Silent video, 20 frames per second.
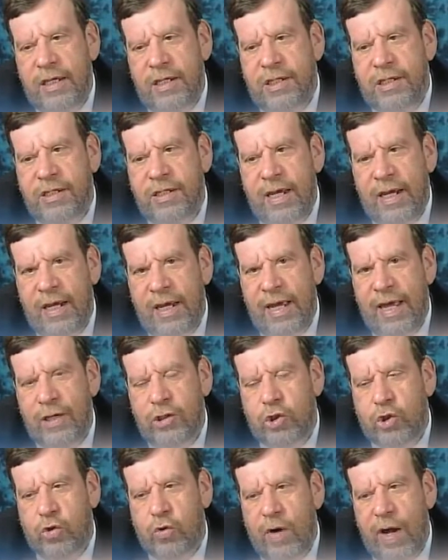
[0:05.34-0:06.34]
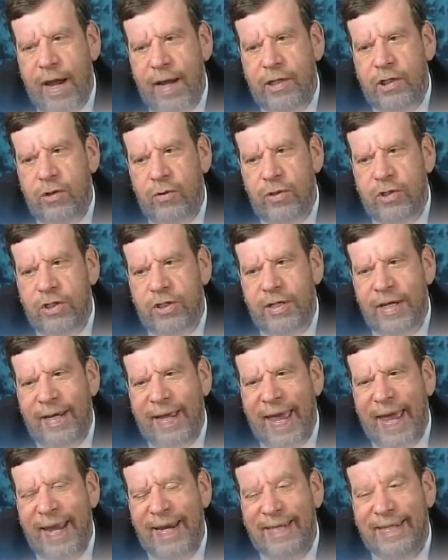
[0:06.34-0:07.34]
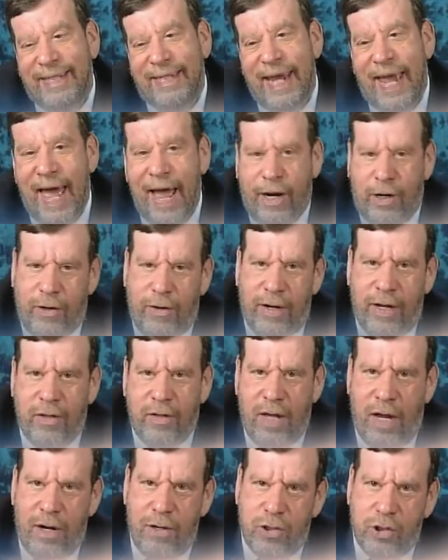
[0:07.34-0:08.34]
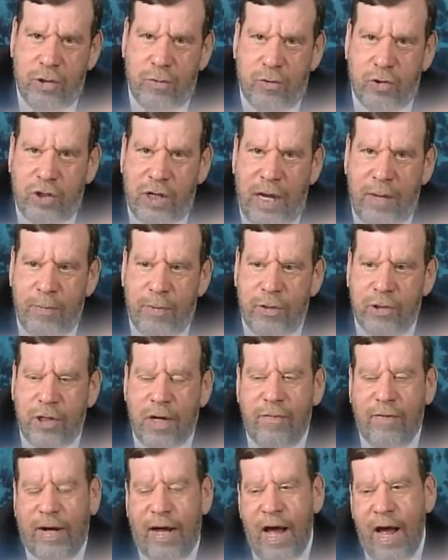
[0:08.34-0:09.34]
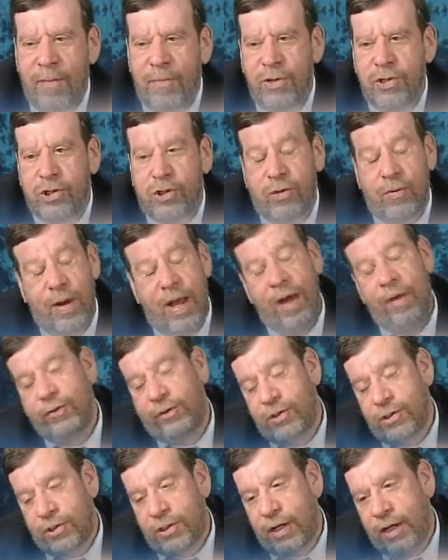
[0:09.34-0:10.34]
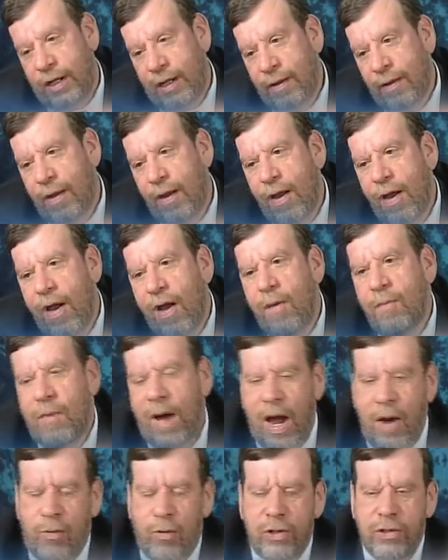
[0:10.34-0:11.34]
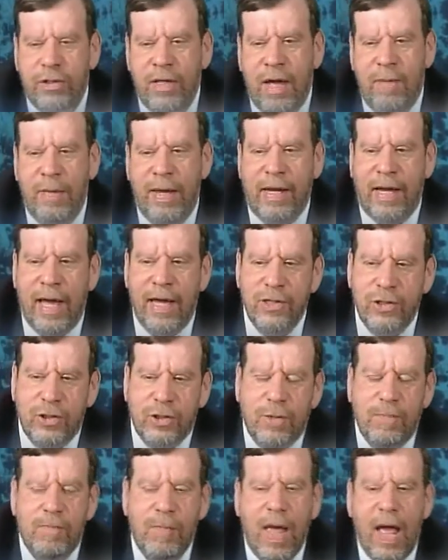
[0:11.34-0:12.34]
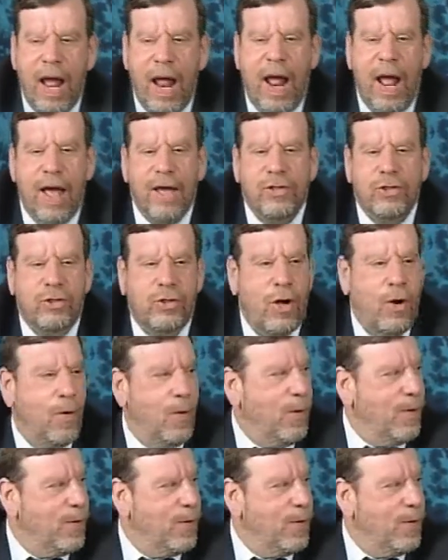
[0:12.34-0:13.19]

city has tried to stick a dagger in the hearts of chambers of commerce throughout the city. My words, not my guess. So